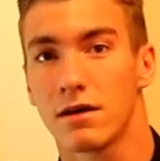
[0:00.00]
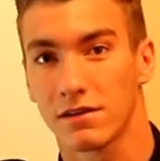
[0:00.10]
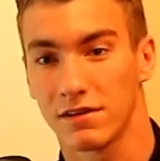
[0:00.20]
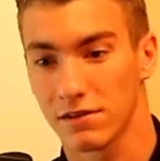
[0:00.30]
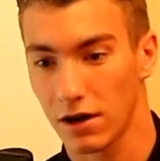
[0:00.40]

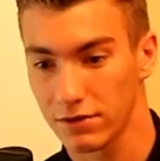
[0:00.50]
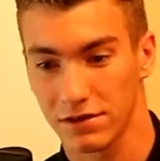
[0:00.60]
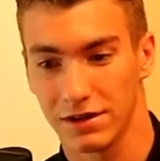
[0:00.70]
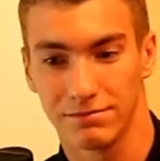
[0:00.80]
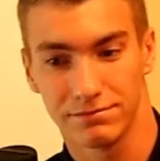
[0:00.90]
Because he's
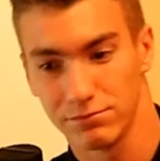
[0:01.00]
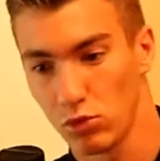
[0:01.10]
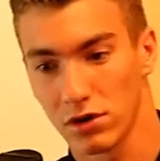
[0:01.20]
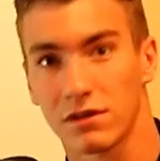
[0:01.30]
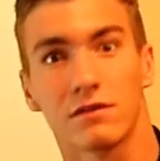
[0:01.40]
obviously
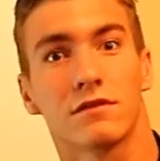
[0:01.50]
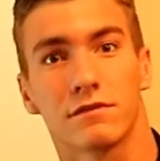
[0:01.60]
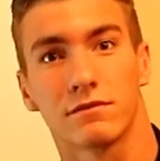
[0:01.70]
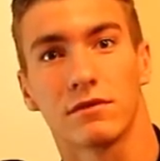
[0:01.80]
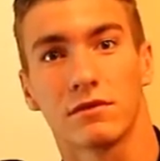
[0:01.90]
worked
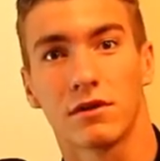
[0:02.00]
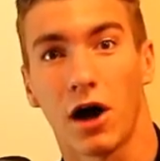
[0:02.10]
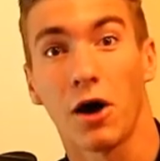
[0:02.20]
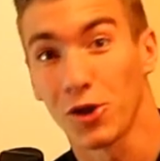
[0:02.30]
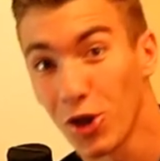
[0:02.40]

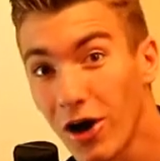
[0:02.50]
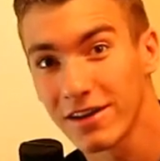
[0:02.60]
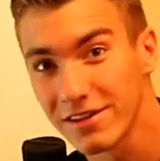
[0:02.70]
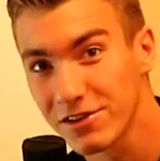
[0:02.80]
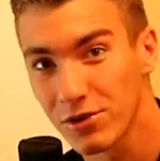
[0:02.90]
out a lot
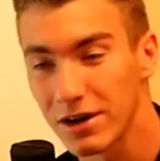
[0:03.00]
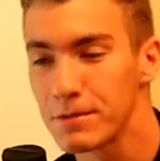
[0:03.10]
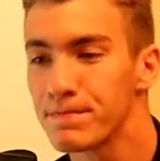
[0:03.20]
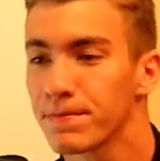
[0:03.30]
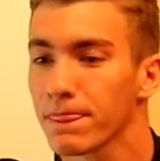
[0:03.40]
in his career.